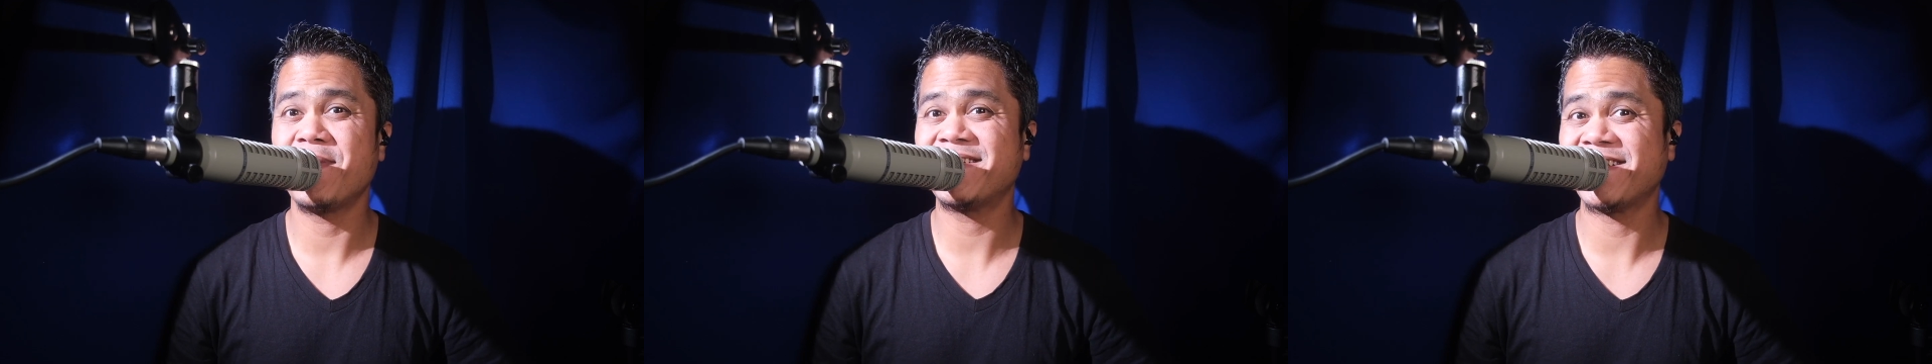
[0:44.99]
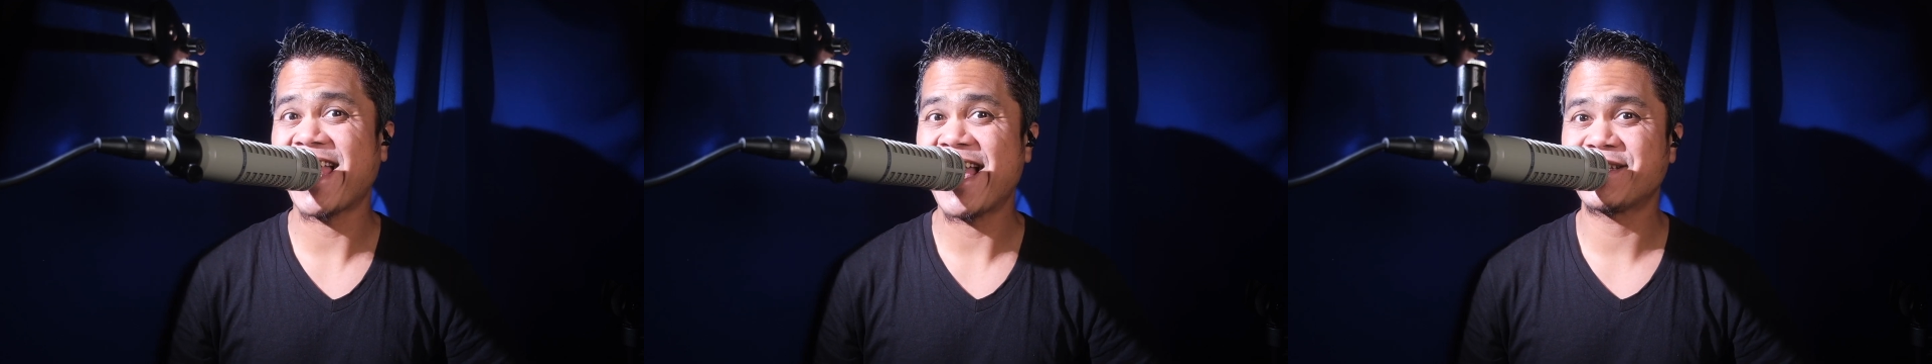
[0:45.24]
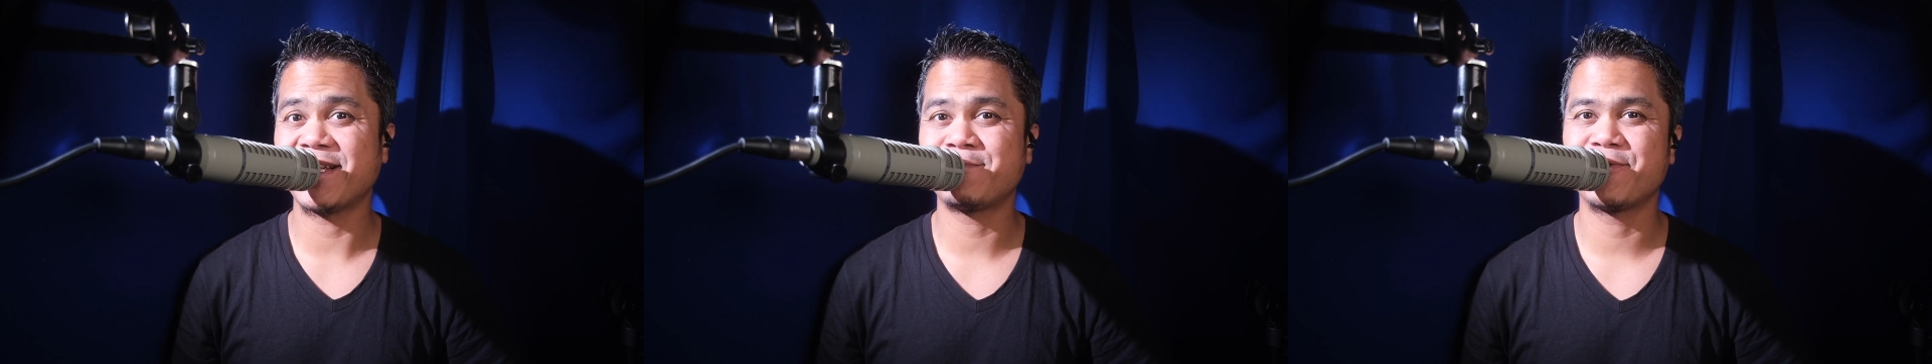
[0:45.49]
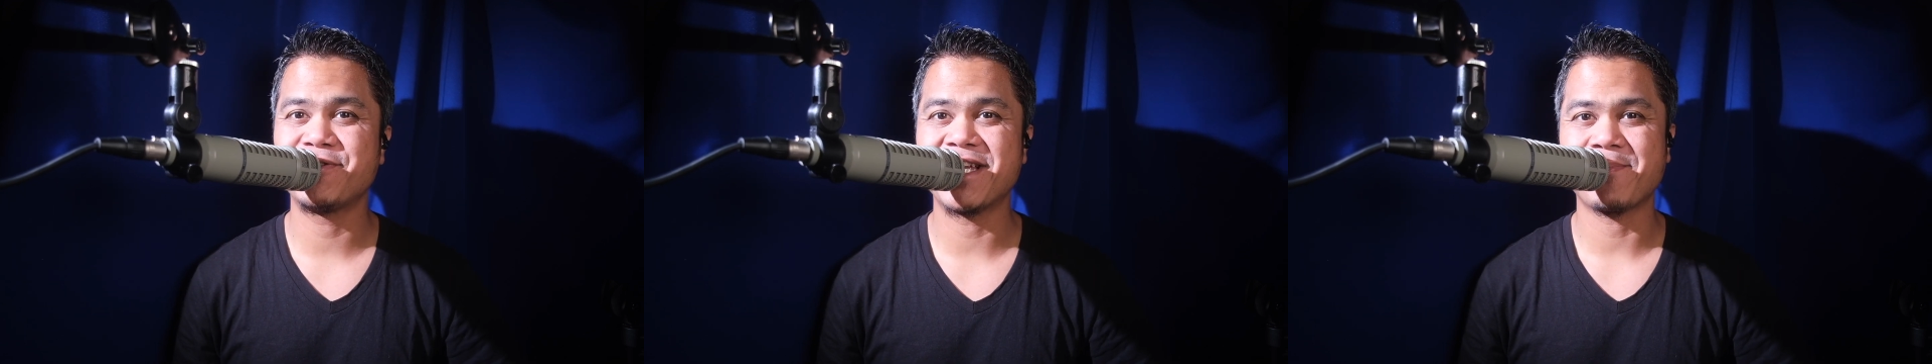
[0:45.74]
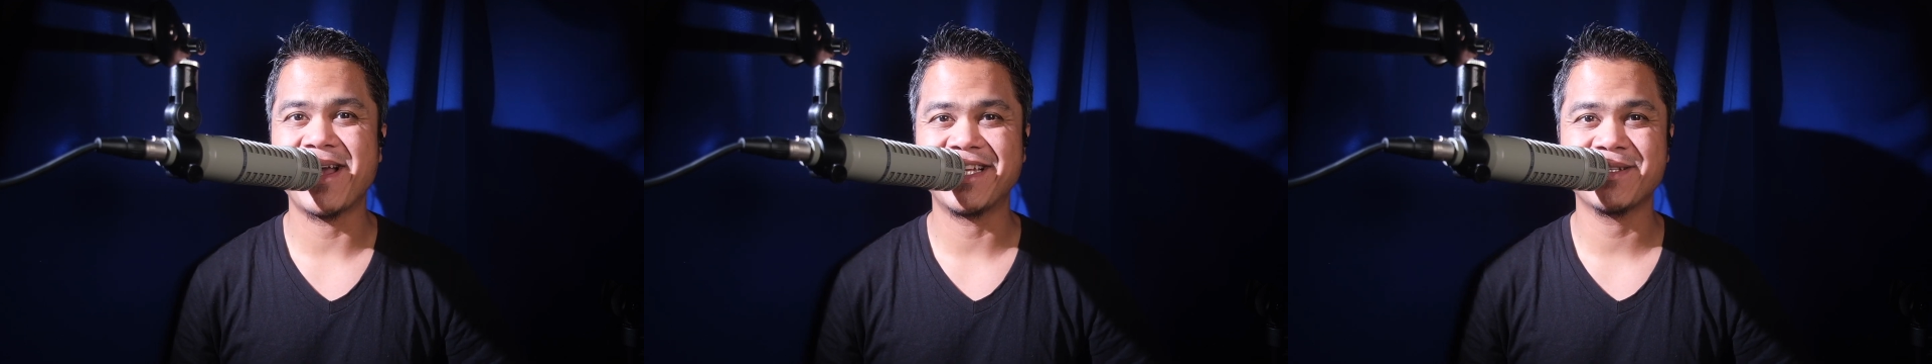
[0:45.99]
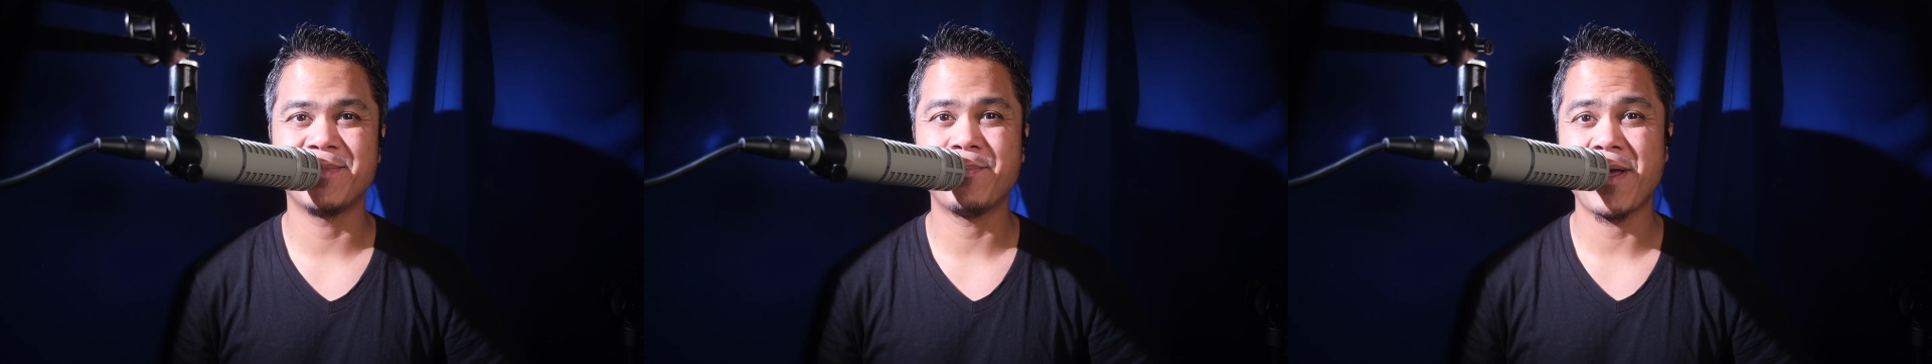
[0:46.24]
is an agile project
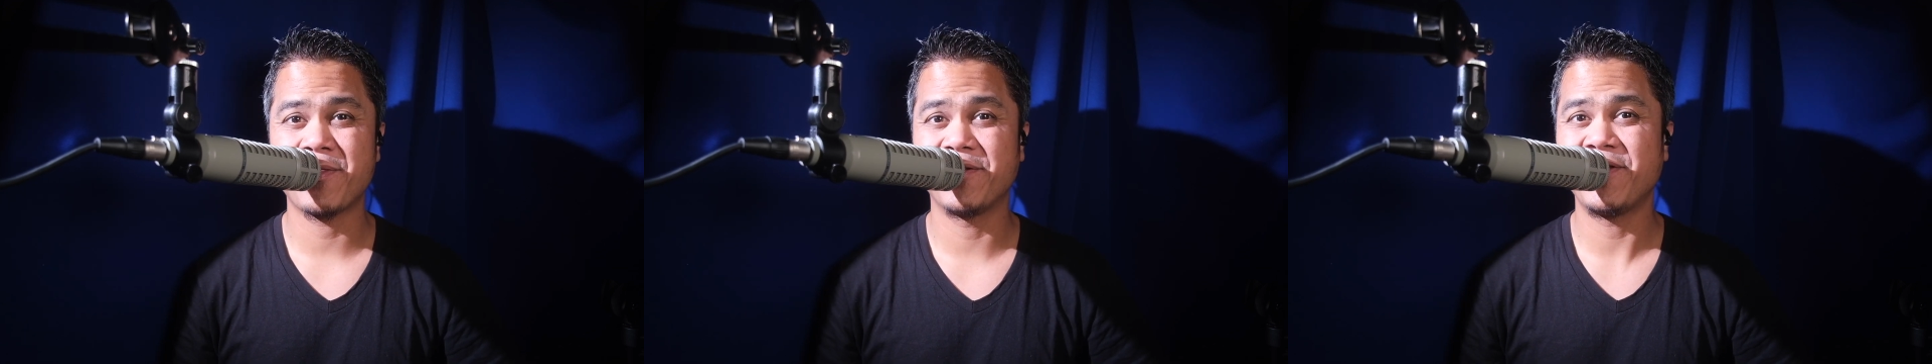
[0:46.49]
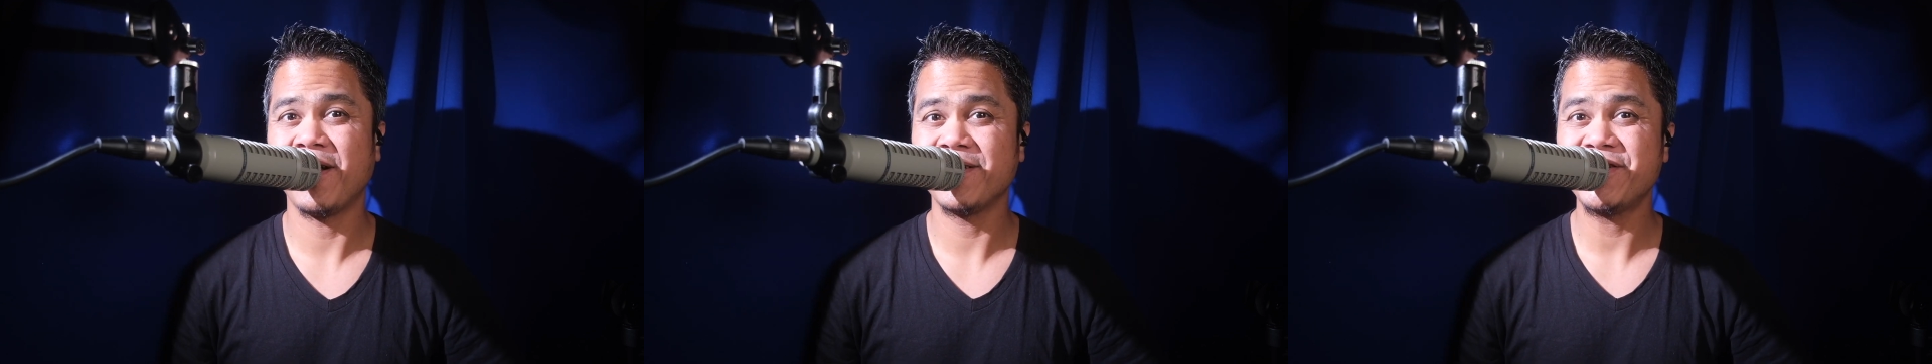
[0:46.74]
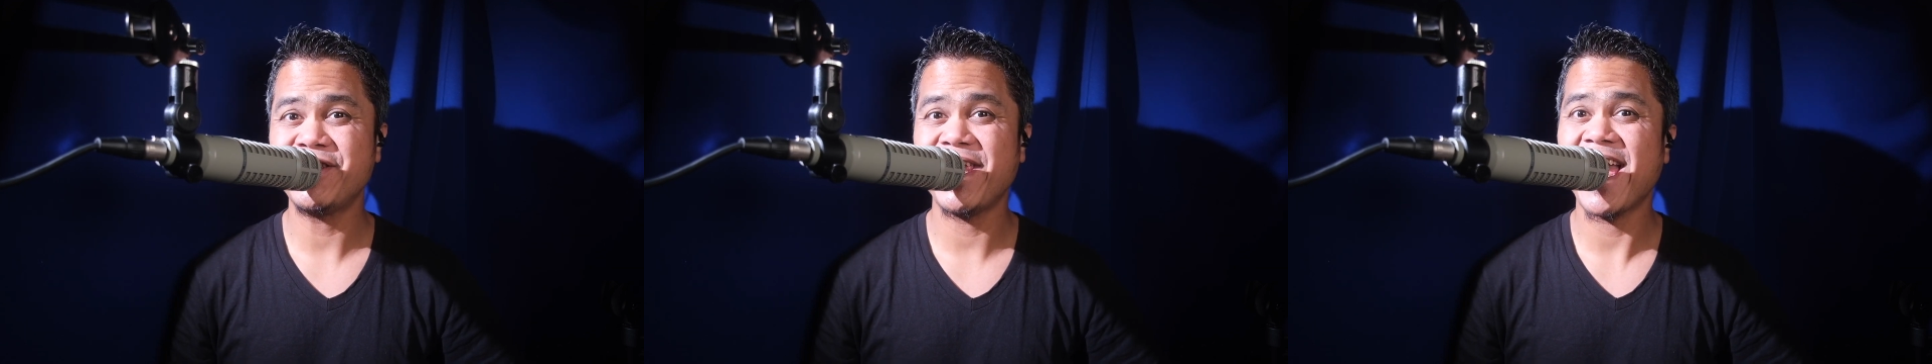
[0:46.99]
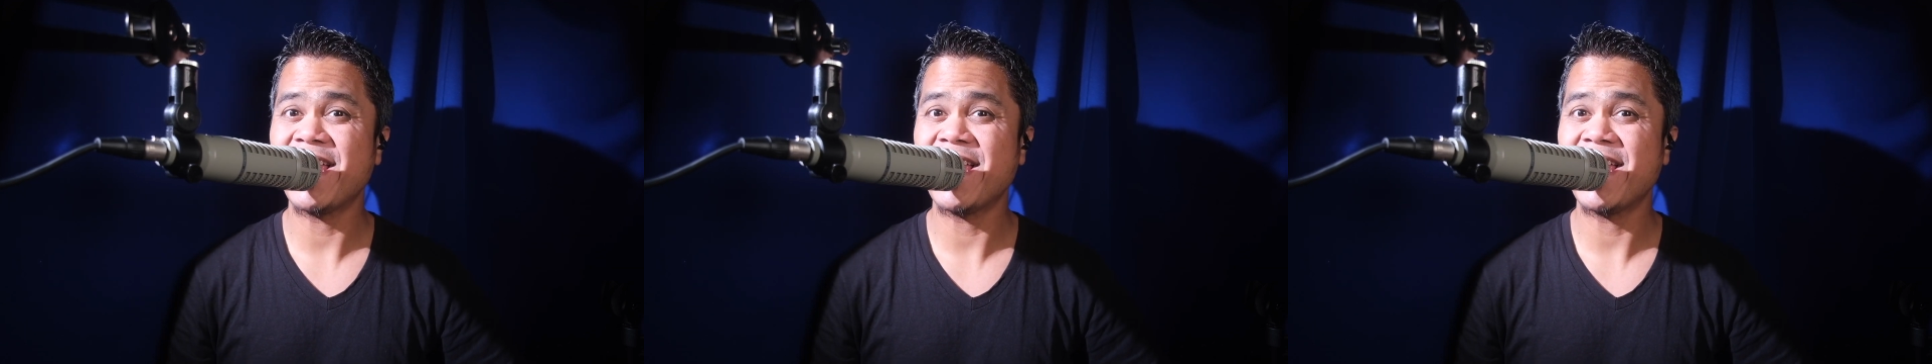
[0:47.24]
management methodology